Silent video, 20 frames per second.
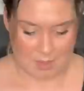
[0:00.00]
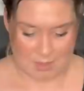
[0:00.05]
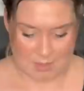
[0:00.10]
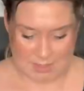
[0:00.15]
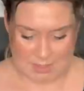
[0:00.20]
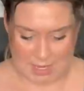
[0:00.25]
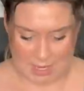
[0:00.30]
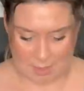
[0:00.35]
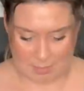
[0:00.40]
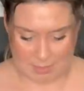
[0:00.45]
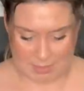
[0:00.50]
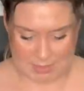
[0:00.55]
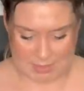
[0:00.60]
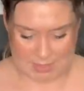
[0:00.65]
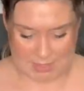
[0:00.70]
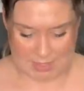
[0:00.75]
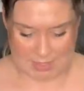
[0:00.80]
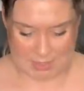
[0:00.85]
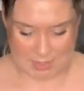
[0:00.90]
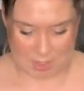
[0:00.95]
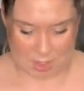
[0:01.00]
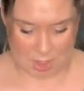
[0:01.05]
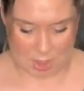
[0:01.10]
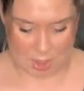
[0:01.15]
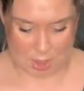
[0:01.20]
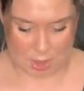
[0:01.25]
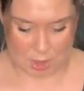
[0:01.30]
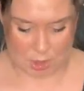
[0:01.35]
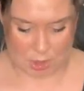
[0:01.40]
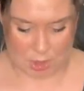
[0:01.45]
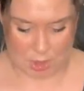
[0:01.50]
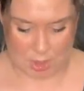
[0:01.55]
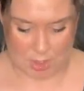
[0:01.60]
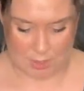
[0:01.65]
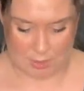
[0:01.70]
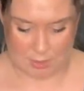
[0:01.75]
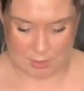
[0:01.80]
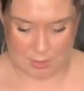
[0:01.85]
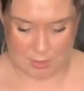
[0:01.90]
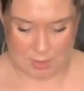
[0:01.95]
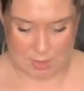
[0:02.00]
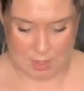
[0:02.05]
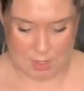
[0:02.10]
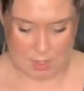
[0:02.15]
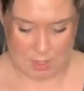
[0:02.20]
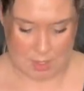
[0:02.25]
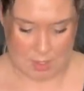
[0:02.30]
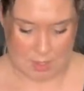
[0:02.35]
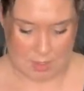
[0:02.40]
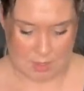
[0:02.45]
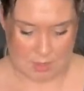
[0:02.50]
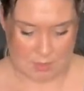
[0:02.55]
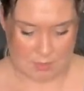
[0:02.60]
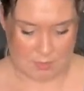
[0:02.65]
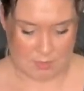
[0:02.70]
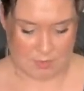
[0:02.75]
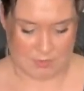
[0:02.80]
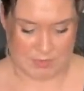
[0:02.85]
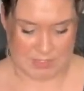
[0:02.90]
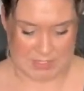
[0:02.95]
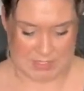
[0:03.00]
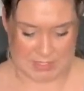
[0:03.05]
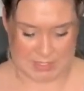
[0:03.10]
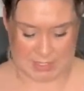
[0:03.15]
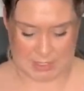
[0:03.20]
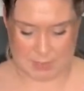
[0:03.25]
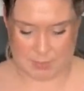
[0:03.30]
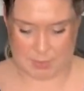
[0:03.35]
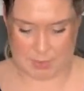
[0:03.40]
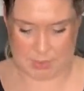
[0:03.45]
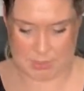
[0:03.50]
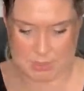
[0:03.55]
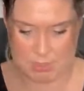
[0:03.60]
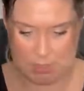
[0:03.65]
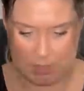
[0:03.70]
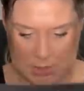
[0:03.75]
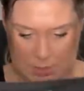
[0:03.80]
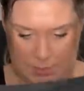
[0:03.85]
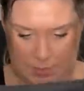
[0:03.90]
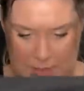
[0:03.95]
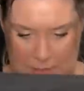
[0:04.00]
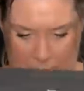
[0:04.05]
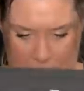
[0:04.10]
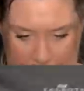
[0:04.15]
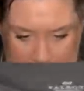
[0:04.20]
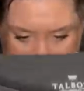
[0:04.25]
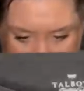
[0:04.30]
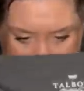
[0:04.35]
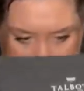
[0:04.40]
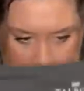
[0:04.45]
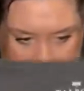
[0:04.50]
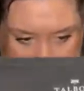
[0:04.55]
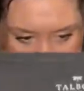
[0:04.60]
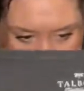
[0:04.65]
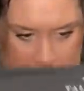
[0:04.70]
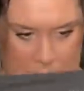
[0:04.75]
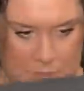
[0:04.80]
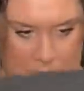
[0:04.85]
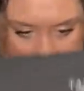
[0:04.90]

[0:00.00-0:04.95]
Talbot size large, 56% Pima cotton.